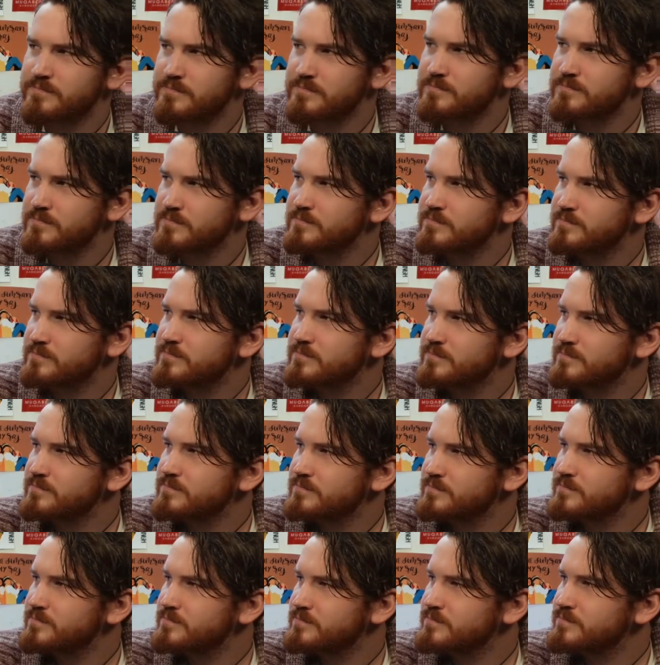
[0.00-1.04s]

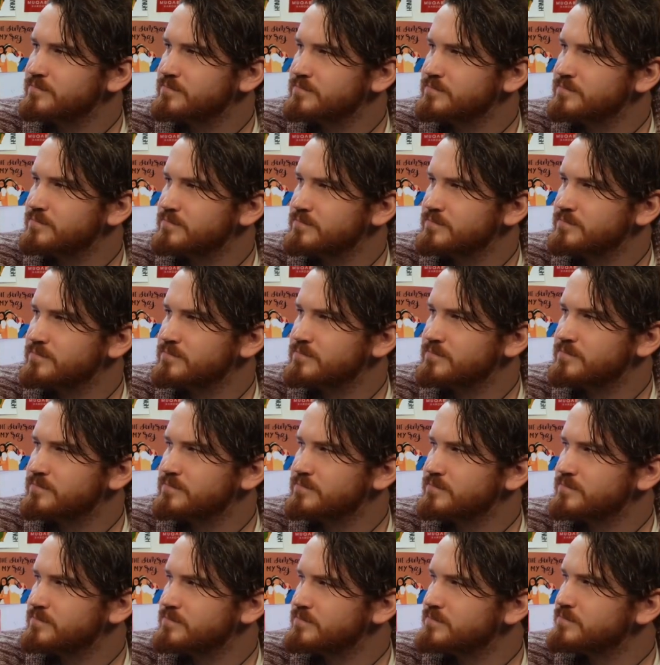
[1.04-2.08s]

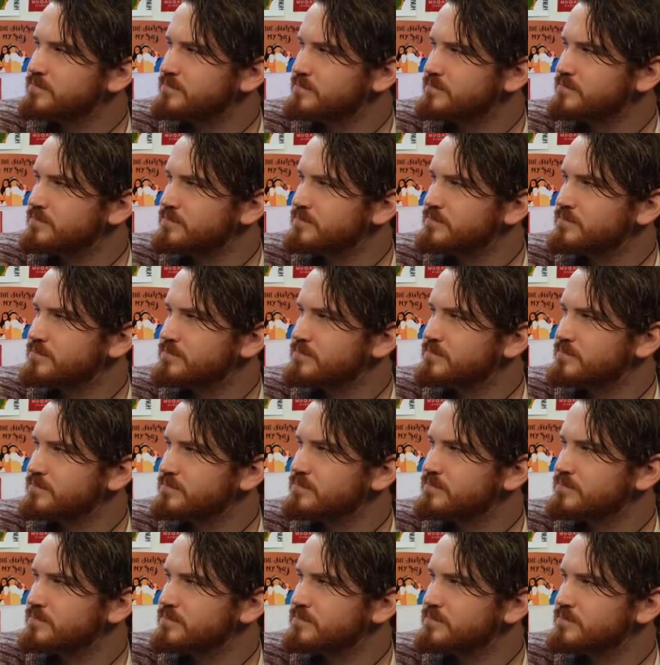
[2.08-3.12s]

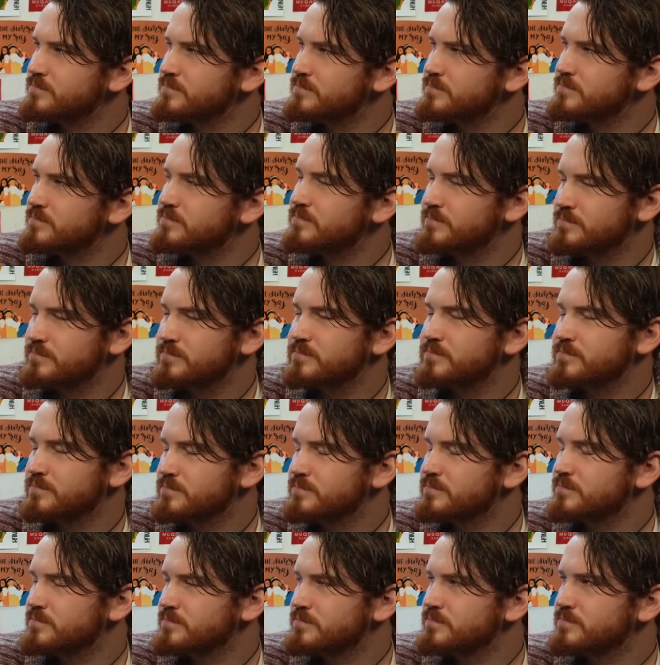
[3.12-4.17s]

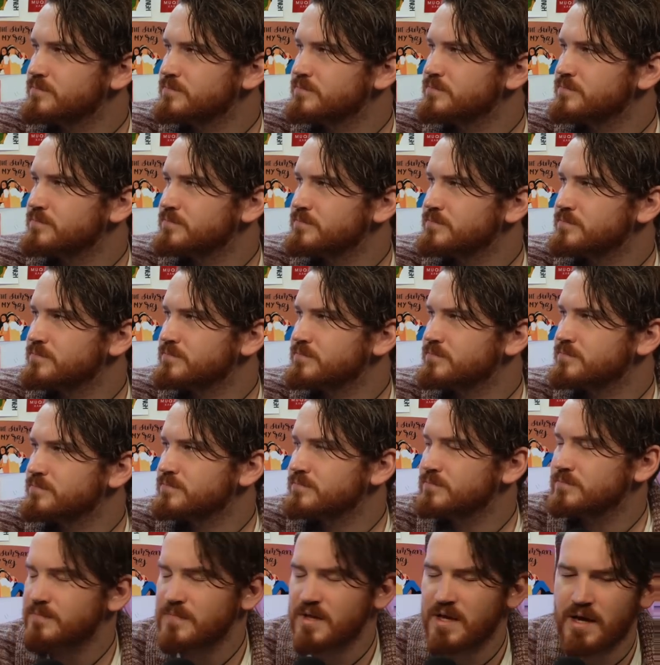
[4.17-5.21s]

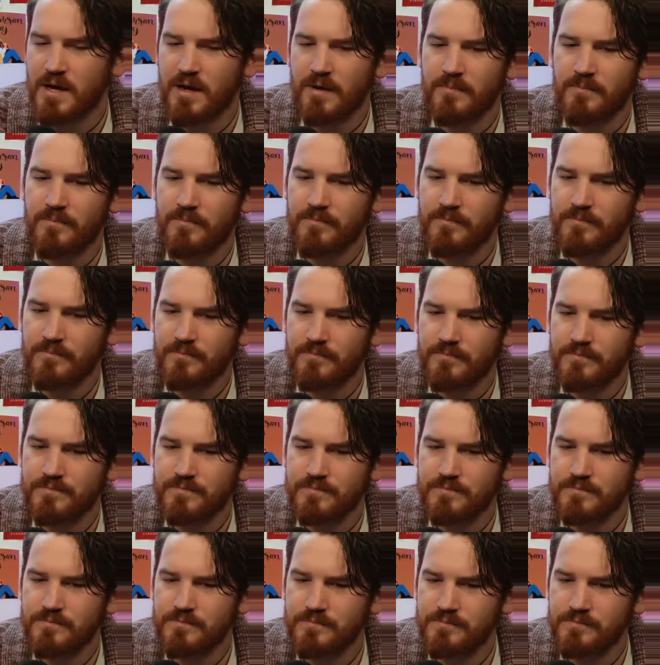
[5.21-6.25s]

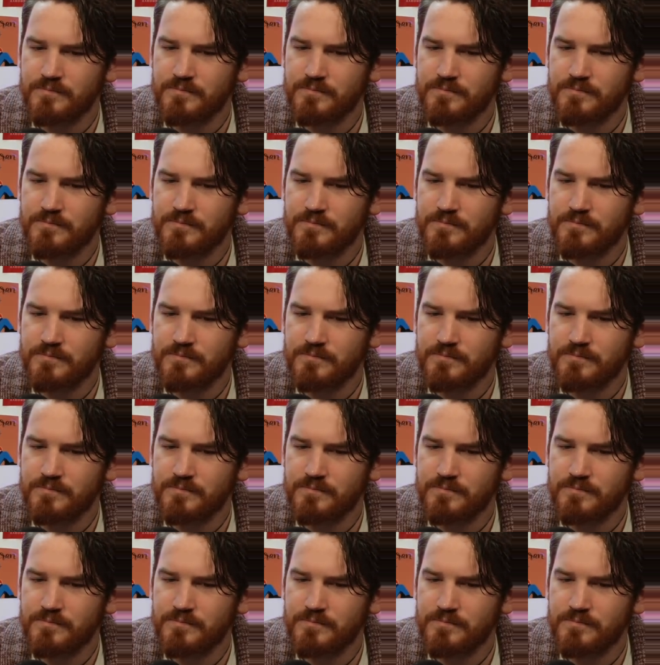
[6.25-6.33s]
[no speech]